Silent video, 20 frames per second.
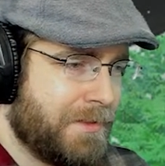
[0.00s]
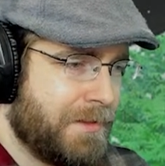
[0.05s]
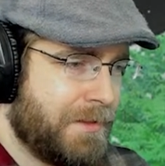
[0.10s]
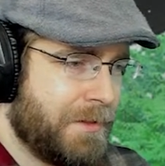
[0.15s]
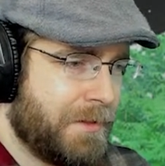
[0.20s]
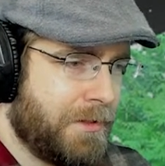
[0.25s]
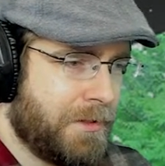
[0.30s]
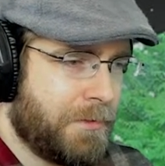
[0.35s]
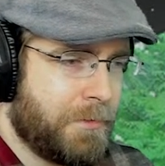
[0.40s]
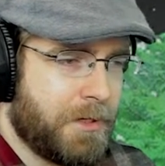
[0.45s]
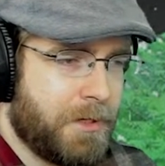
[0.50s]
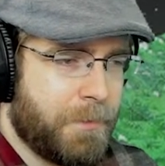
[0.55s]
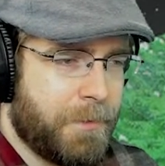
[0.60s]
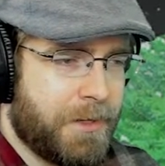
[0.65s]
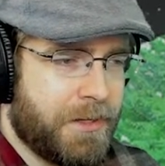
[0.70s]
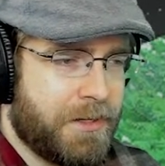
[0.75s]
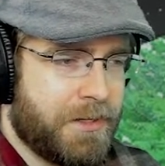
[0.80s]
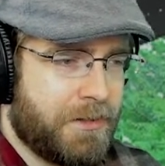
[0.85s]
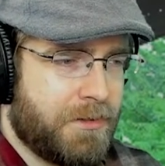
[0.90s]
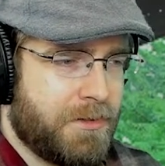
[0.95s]
A
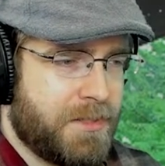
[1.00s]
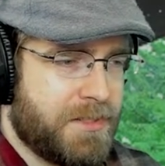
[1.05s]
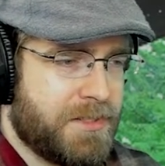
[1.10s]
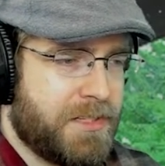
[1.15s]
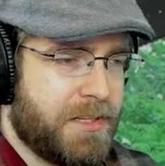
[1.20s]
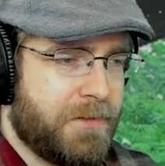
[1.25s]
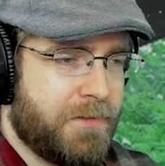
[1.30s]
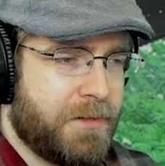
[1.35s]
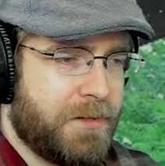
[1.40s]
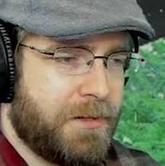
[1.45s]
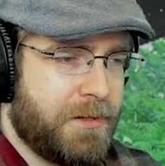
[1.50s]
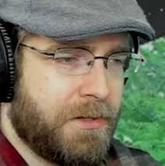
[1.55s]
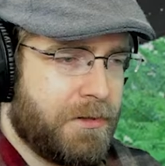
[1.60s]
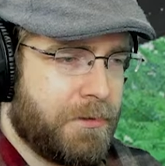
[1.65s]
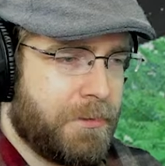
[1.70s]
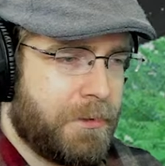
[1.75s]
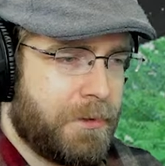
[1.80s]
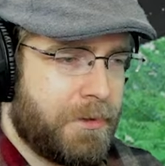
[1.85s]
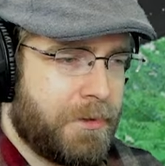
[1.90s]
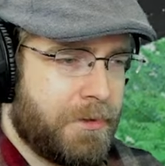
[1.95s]
wannabe hero doesn't even
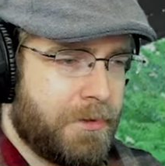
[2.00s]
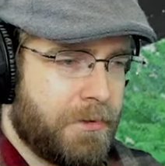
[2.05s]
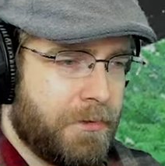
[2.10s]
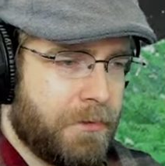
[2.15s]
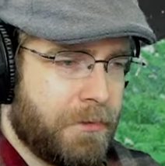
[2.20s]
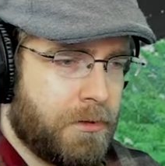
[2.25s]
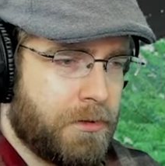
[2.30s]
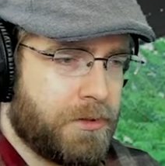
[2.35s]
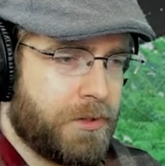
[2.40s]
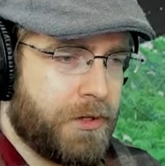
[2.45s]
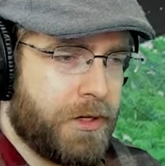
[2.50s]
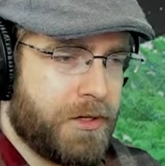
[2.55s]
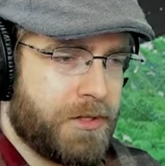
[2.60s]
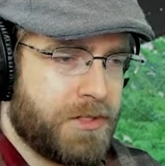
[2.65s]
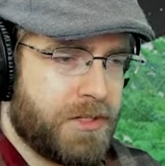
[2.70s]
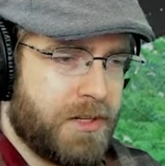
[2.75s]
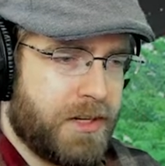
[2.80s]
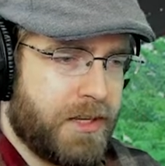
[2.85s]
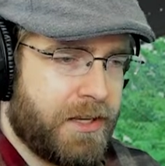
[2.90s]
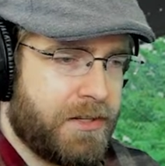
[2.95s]
know the oral
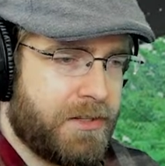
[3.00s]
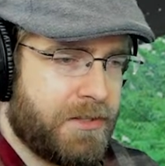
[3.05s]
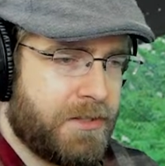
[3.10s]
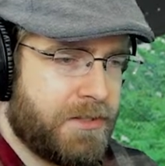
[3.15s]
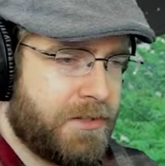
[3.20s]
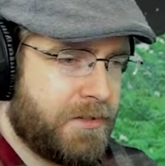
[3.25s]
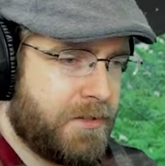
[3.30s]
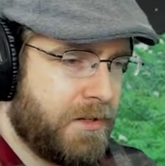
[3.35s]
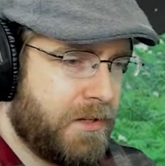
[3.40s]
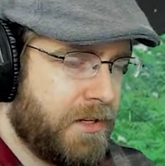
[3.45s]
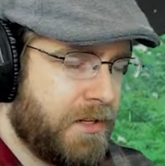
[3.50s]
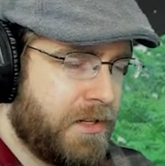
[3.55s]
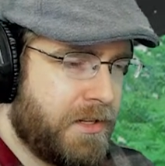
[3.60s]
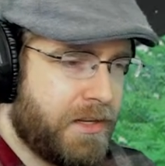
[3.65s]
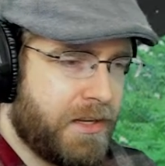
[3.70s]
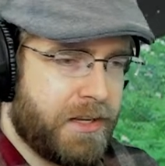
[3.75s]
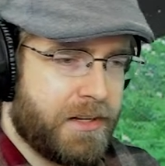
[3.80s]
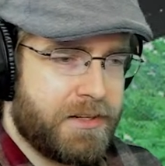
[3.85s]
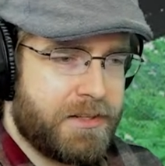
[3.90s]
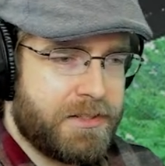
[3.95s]
tradition
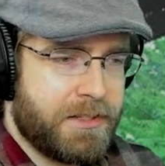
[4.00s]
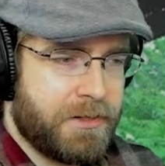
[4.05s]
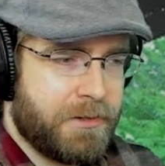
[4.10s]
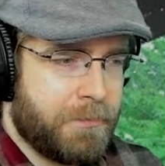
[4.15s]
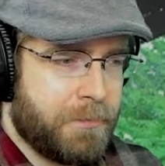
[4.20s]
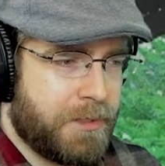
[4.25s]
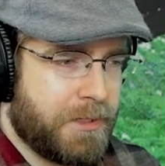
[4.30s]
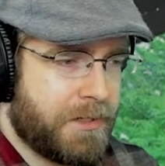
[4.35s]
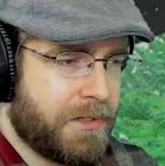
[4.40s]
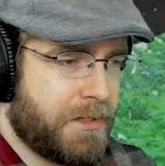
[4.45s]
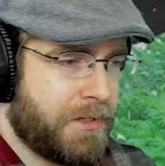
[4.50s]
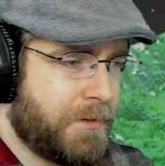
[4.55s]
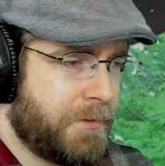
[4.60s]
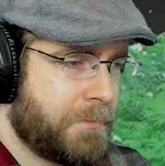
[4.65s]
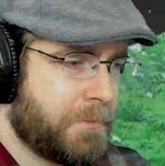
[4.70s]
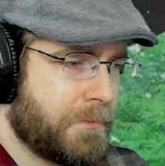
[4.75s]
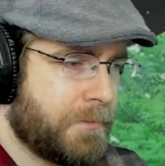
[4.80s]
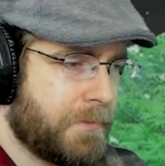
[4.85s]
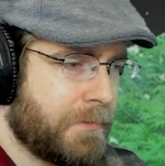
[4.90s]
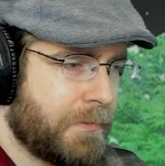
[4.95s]
handed down by
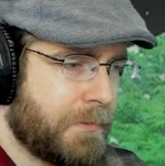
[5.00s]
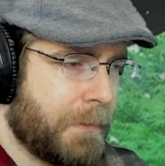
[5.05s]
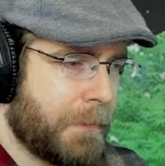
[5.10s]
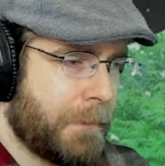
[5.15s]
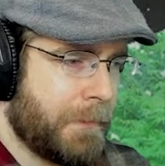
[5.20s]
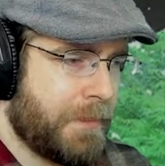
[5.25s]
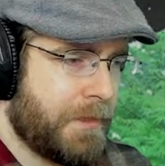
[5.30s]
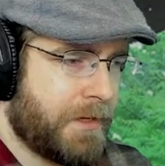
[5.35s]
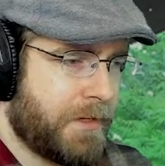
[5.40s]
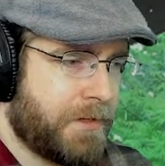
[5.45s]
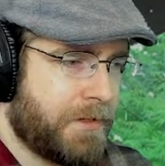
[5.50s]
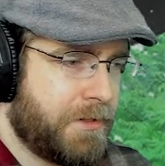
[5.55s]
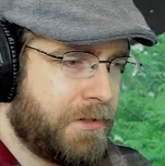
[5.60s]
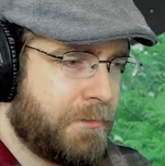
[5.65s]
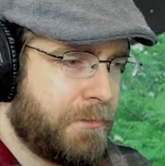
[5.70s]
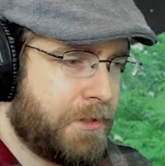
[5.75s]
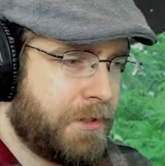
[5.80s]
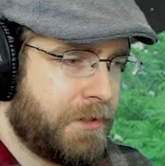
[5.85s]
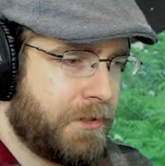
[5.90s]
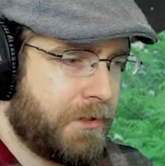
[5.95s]
that
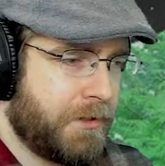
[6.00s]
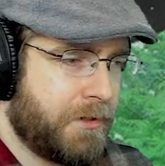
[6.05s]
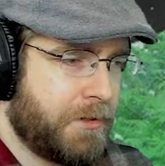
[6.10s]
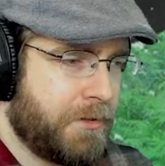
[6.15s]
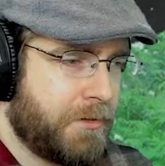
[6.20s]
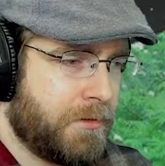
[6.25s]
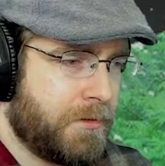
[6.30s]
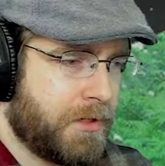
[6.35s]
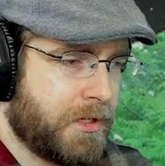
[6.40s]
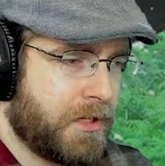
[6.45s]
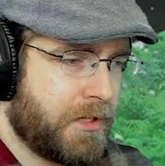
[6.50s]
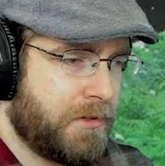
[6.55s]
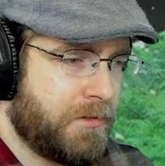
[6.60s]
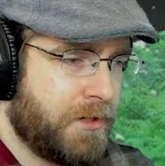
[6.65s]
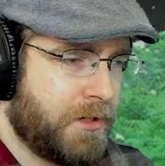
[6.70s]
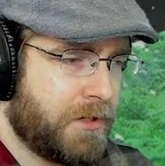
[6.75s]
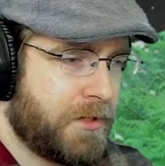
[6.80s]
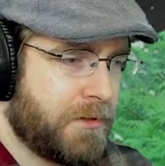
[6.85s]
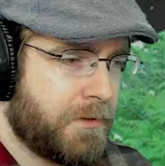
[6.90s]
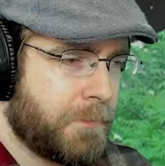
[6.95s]
human hero
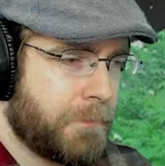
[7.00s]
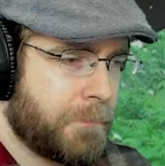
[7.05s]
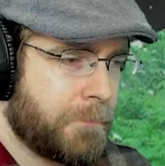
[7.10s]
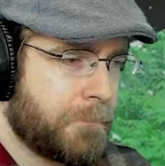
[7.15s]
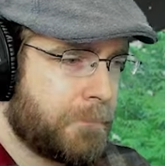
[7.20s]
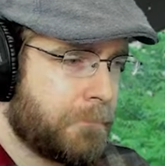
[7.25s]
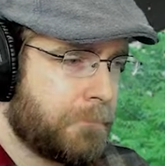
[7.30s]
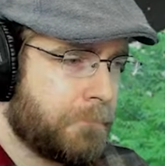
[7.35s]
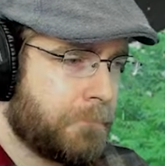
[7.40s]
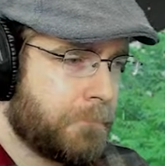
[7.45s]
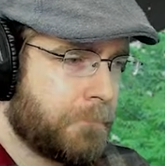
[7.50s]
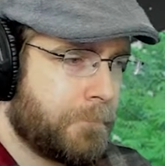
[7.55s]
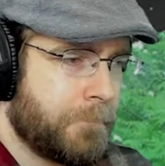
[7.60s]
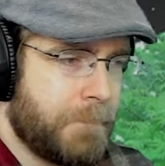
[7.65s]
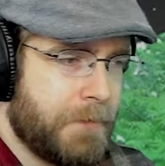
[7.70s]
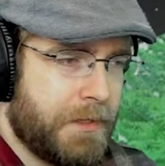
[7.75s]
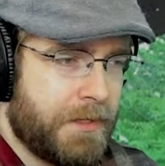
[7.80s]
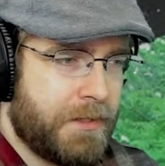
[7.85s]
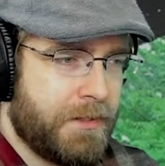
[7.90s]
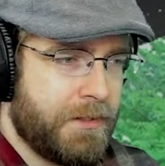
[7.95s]
Heinrich?
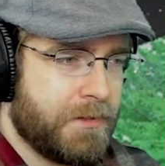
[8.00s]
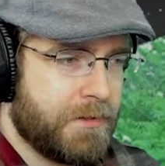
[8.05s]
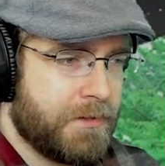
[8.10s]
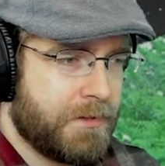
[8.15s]
Eh?